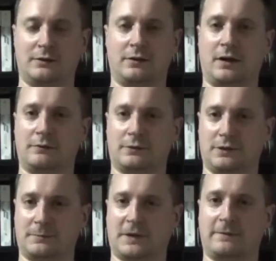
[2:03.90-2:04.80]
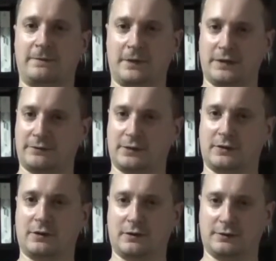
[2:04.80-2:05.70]
Not really my favorite
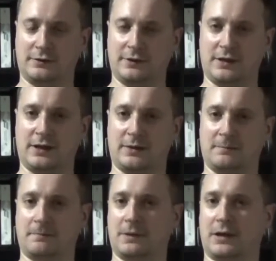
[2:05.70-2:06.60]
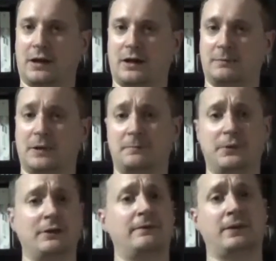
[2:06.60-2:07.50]
Call of Duty game. I'm a
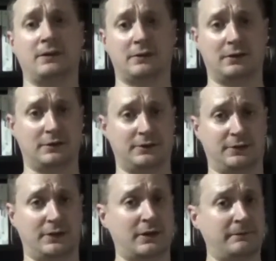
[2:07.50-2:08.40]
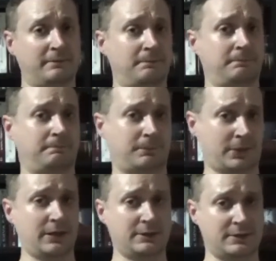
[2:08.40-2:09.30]
big fan of Call of Duty, and I've
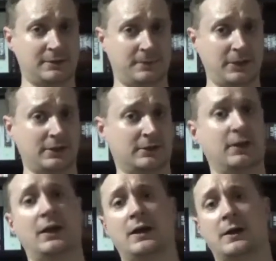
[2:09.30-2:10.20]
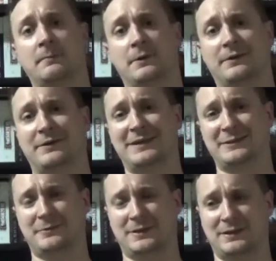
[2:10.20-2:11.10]
played it since the beginning. But
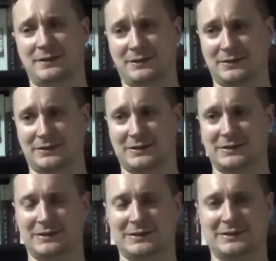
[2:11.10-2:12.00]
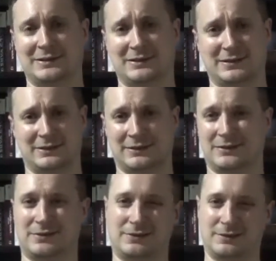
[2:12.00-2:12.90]
this one here,
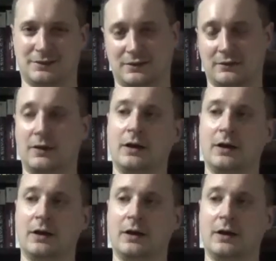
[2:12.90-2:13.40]
no.